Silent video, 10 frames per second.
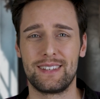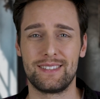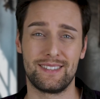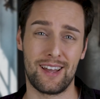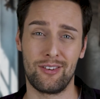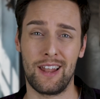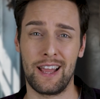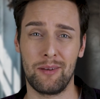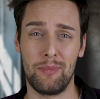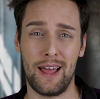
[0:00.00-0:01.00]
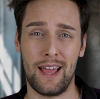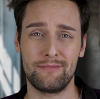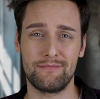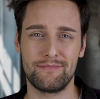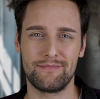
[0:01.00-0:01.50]
Sound like a
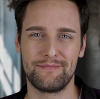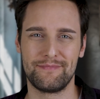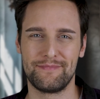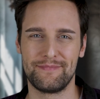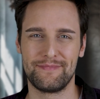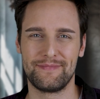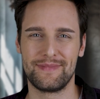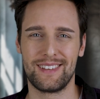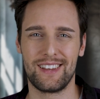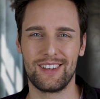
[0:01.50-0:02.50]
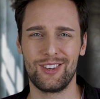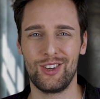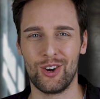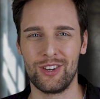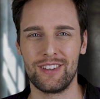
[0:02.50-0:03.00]
plan?
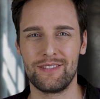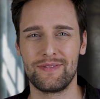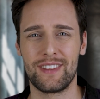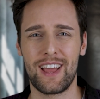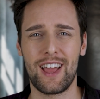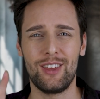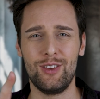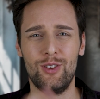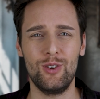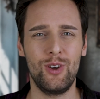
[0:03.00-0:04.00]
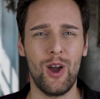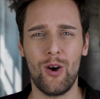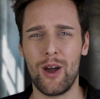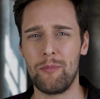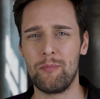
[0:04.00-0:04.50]
Good. You go
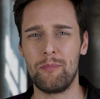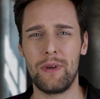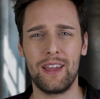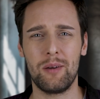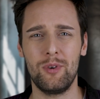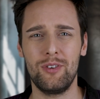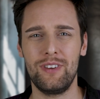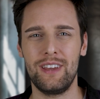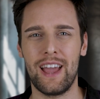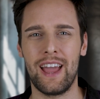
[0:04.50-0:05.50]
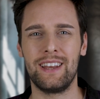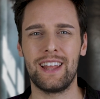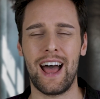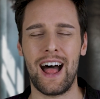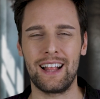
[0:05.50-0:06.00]
and pick a movie, and
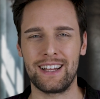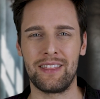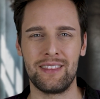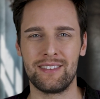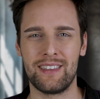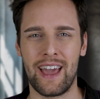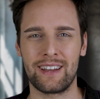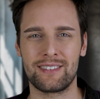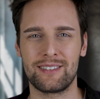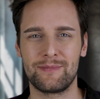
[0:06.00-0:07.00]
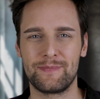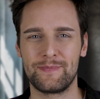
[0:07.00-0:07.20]
I'll get the snacks.